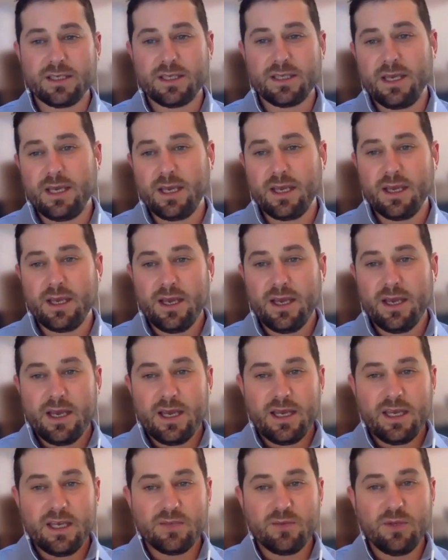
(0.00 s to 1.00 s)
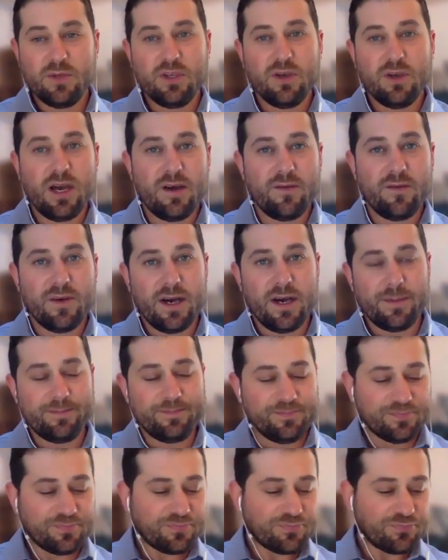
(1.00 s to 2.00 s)
thing is we do have a
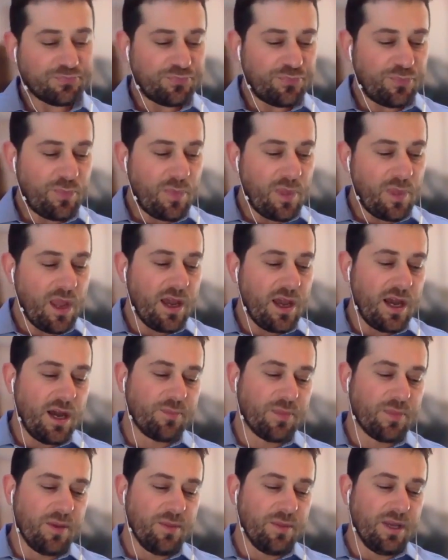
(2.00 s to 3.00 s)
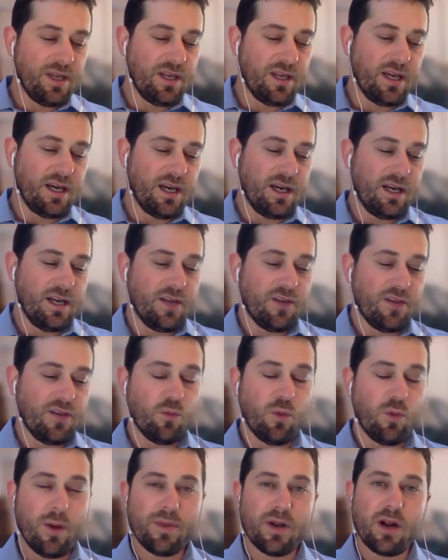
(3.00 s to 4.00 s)
upcoming another
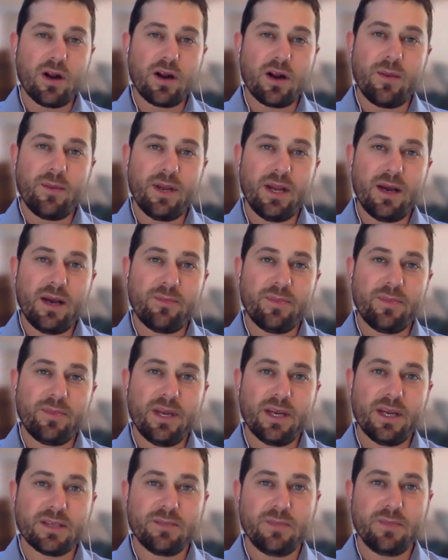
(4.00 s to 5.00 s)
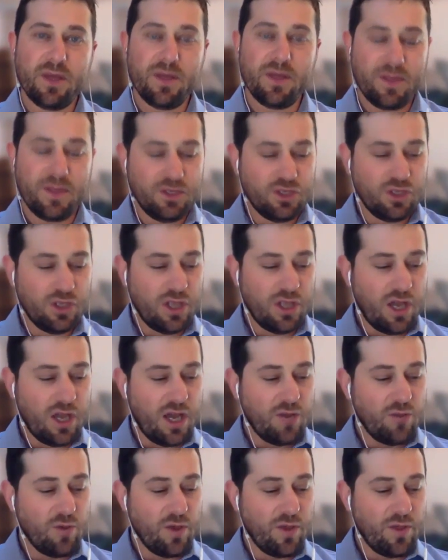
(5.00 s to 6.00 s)
webinar coming up next month in July
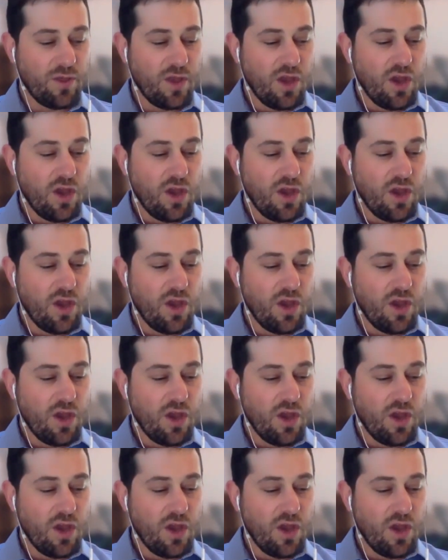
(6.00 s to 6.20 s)
with